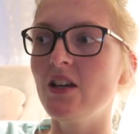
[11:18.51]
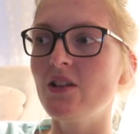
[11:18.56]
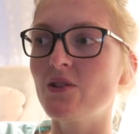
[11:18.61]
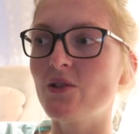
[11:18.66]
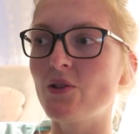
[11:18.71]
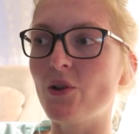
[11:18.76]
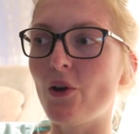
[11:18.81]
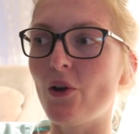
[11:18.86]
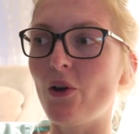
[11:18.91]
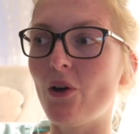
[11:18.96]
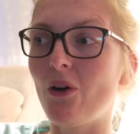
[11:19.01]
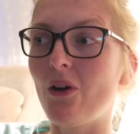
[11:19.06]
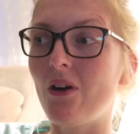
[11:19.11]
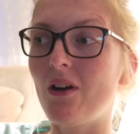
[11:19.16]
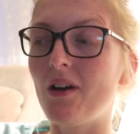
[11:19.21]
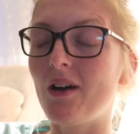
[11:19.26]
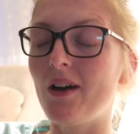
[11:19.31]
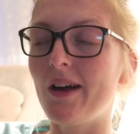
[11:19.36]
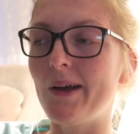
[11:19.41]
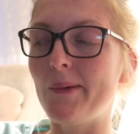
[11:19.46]
So
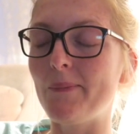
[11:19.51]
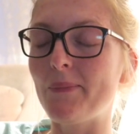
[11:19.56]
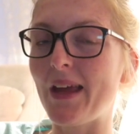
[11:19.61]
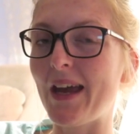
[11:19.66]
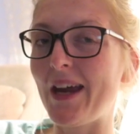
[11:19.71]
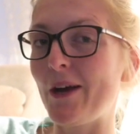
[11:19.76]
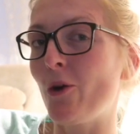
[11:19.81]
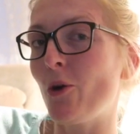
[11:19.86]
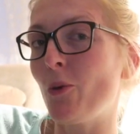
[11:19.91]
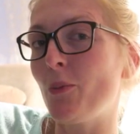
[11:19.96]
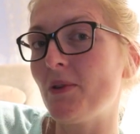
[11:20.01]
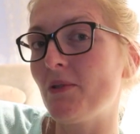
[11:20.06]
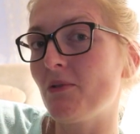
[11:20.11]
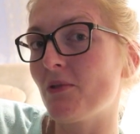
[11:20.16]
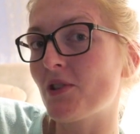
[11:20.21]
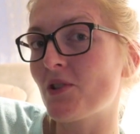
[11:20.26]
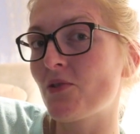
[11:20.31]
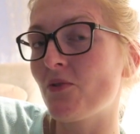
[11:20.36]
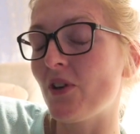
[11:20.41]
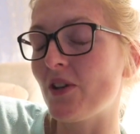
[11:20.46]
um, I hope it
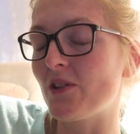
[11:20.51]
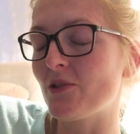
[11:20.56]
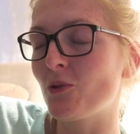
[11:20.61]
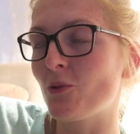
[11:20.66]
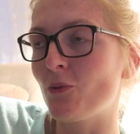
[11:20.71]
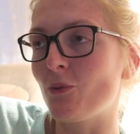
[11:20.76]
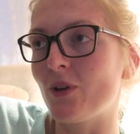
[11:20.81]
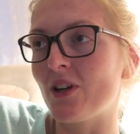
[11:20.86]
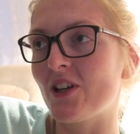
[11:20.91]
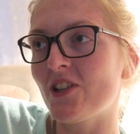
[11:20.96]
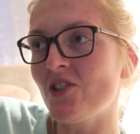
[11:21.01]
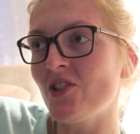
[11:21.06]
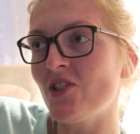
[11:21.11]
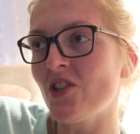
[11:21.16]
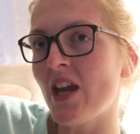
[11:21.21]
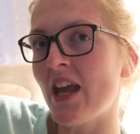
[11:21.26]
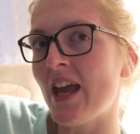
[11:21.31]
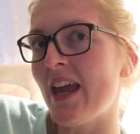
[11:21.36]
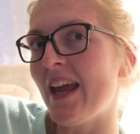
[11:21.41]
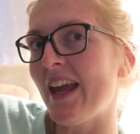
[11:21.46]
was fun to
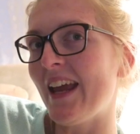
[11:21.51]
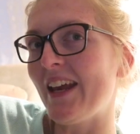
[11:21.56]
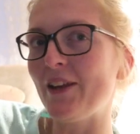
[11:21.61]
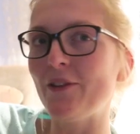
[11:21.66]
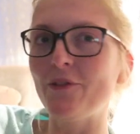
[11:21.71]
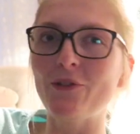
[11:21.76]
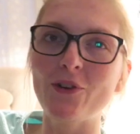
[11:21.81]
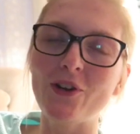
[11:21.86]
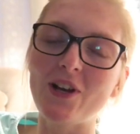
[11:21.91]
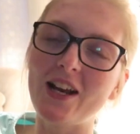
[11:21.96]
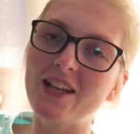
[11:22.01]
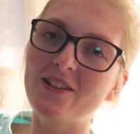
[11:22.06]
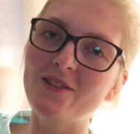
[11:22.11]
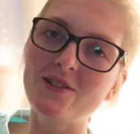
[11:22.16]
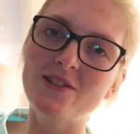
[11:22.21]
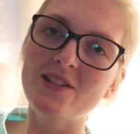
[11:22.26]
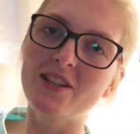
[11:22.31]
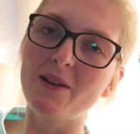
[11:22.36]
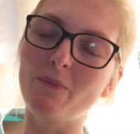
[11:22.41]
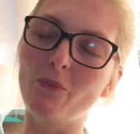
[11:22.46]
watch. And if you like to
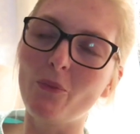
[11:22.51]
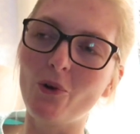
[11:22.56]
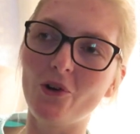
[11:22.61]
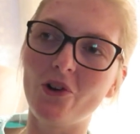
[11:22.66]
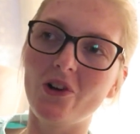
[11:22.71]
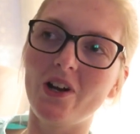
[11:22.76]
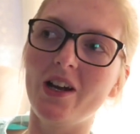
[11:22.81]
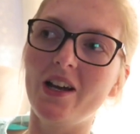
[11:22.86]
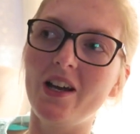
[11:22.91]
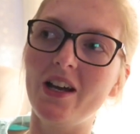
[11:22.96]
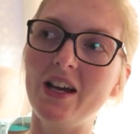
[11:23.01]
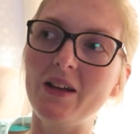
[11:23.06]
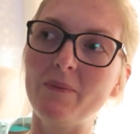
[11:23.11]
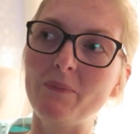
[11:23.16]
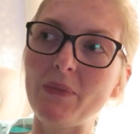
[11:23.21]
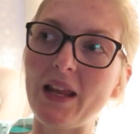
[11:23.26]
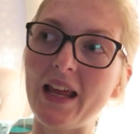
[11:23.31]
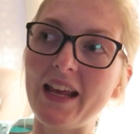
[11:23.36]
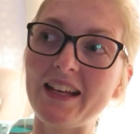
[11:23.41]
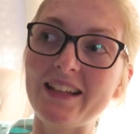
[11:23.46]
see more
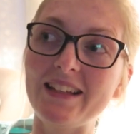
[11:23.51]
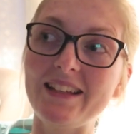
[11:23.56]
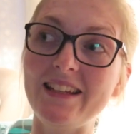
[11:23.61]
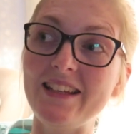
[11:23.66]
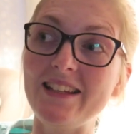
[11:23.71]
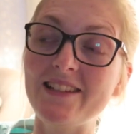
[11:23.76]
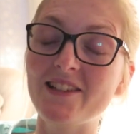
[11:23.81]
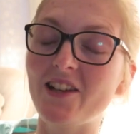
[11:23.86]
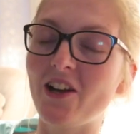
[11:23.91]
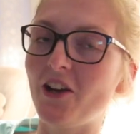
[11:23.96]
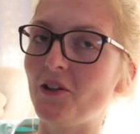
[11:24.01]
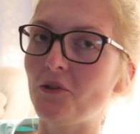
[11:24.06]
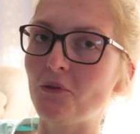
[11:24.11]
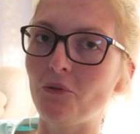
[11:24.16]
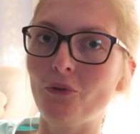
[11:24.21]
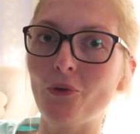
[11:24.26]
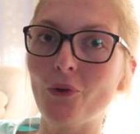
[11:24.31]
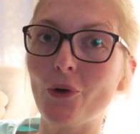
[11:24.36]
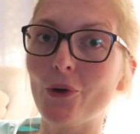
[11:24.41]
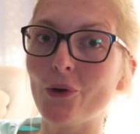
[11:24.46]
um, like these kind
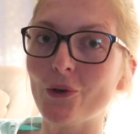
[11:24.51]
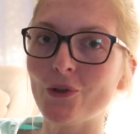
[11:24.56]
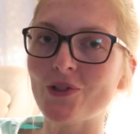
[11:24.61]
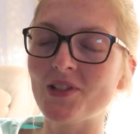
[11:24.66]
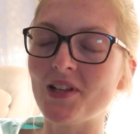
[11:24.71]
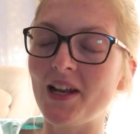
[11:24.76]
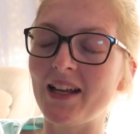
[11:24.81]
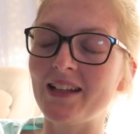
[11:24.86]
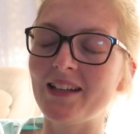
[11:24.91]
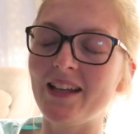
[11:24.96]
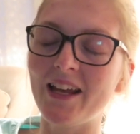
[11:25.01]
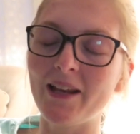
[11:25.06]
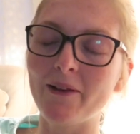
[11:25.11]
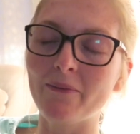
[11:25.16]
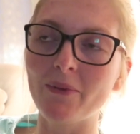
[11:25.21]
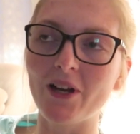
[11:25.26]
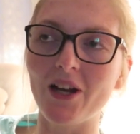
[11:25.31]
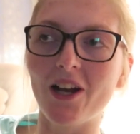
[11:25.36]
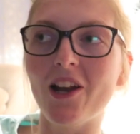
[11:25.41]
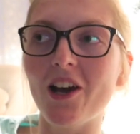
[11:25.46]
of vlogs, like day
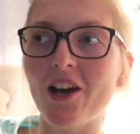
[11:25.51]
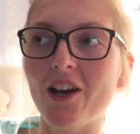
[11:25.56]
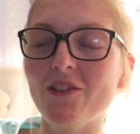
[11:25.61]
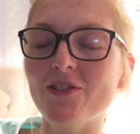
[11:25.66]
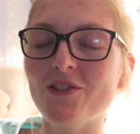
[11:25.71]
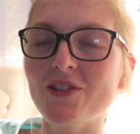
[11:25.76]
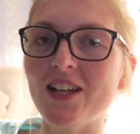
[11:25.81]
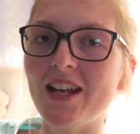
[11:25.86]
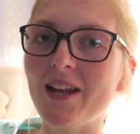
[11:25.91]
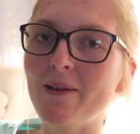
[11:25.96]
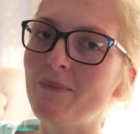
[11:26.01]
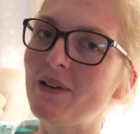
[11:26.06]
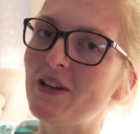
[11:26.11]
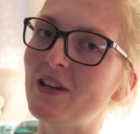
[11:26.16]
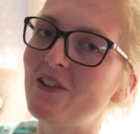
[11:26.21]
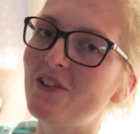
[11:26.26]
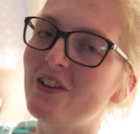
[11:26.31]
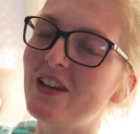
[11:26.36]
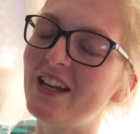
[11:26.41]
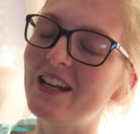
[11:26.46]
in my lives, let me
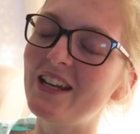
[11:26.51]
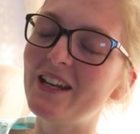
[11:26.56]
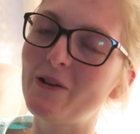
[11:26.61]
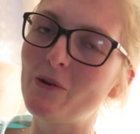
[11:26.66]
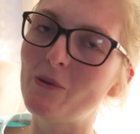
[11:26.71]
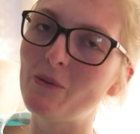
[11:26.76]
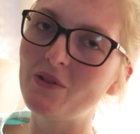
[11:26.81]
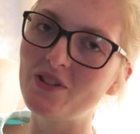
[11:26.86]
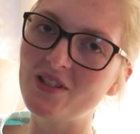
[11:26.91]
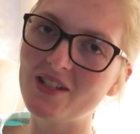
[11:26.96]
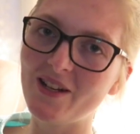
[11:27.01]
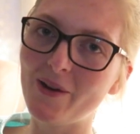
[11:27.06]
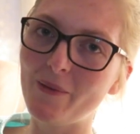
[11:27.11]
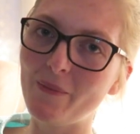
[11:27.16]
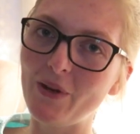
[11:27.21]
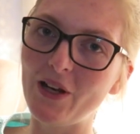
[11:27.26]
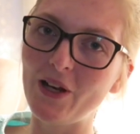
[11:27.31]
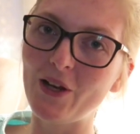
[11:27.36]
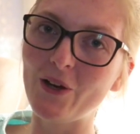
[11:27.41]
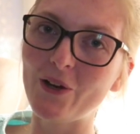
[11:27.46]
know in the comments
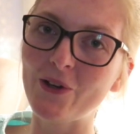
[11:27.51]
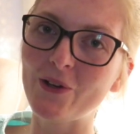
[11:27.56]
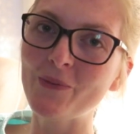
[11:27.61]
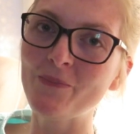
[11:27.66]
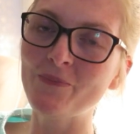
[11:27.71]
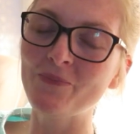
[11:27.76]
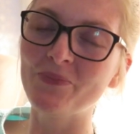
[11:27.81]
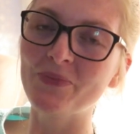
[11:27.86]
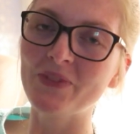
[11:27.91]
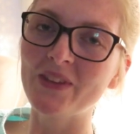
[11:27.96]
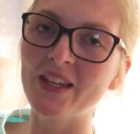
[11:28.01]
down below.